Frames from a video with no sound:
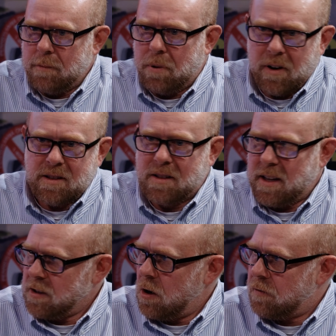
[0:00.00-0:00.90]
and place a
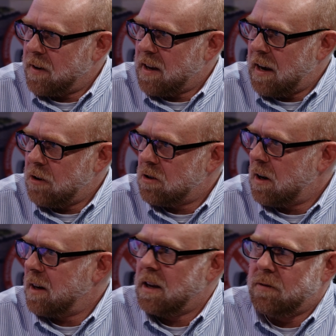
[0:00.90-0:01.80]
dig notification.
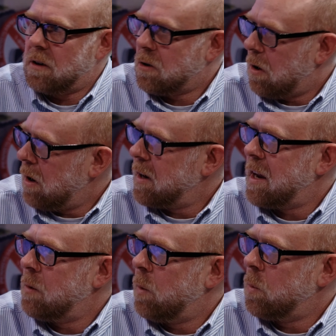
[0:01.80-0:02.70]
I give you a call at
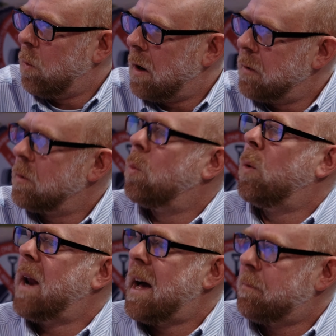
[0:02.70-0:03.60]
811.
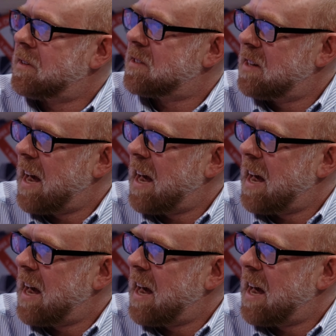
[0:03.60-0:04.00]
What happens